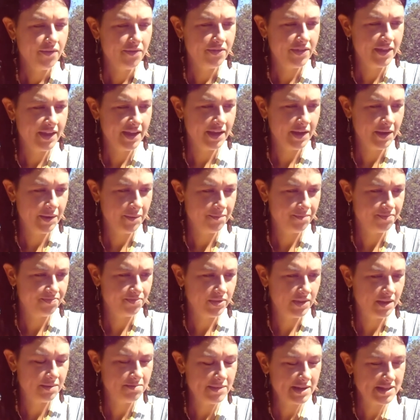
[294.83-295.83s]
the
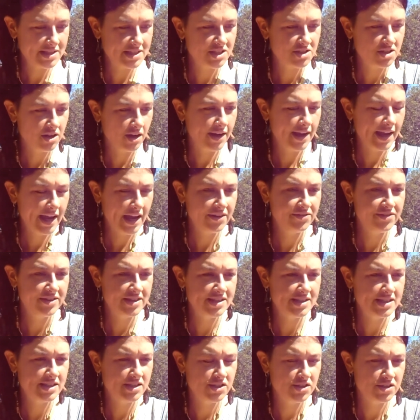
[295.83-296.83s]
message I have is
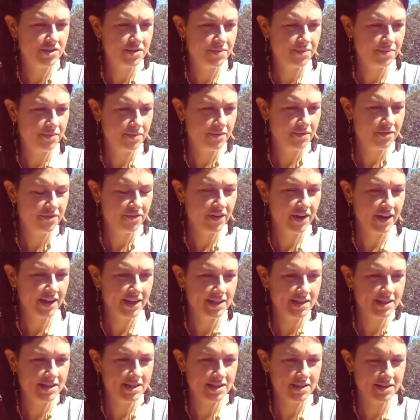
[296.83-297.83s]
to
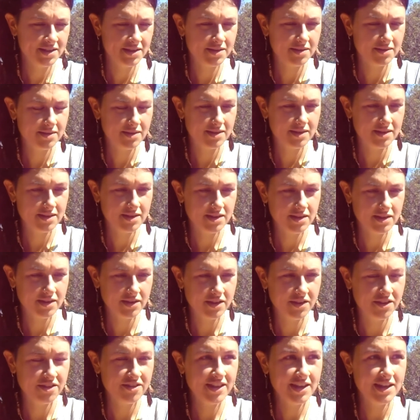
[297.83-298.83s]
find the
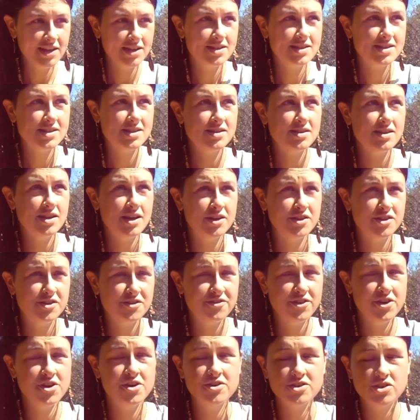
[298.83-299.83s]
things and to
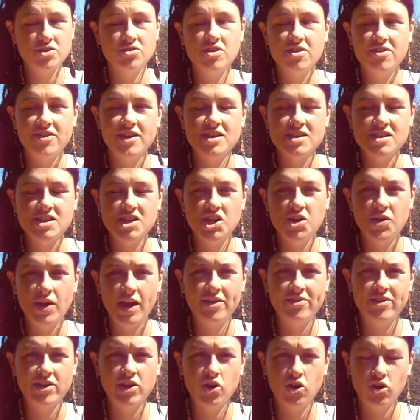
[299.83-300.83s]
focus on the things that you
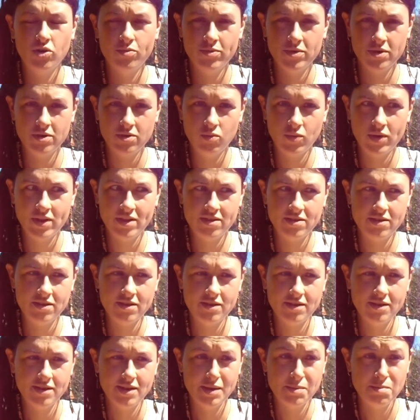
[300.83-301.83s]
have in common with
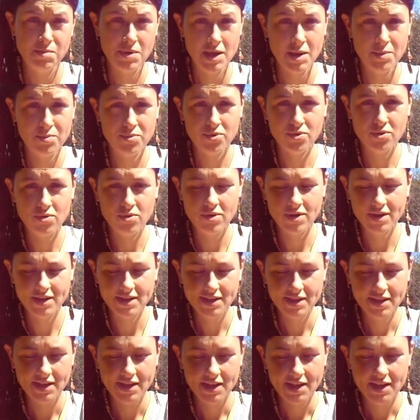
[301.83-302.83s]
people
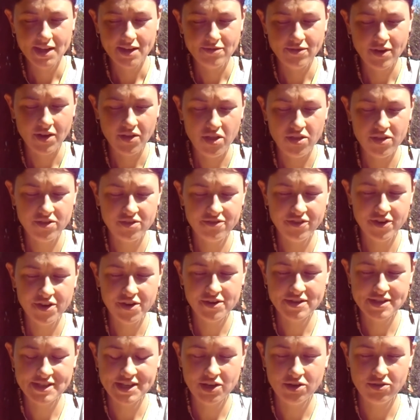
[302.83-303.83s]
rather than
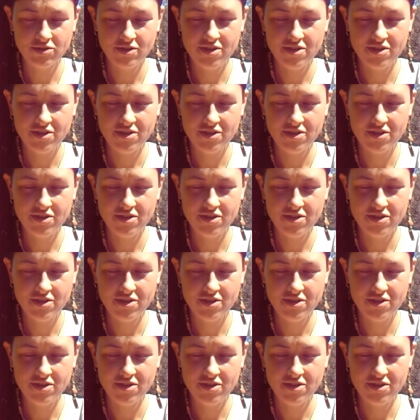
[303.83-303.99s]
focusing on